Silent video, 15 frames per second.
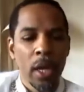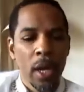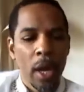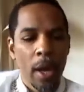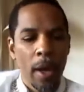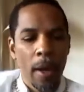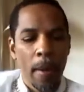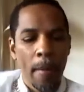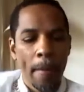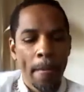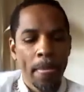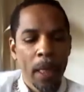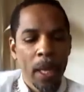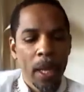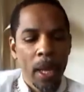um,
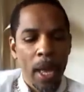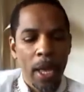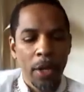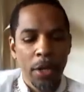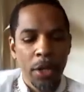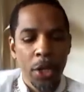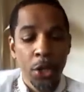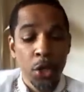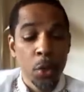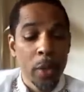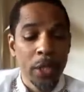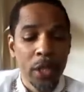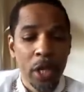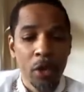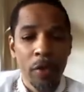and the newer
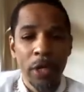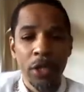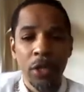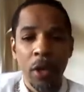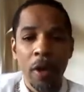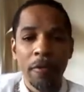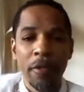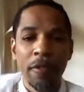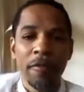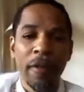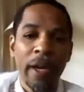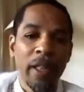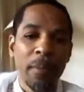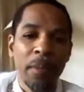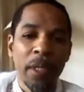generation often
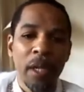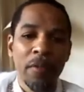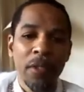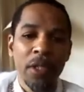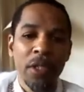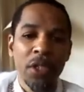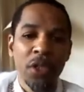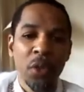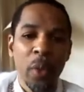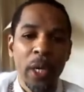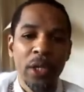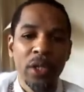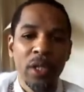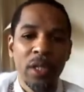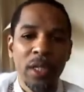find themselves in
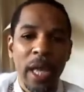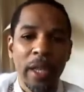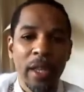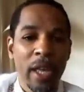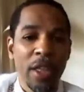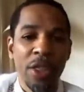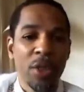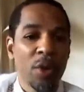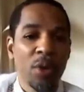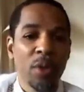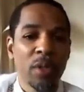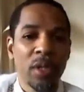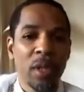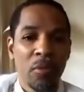situations that they thought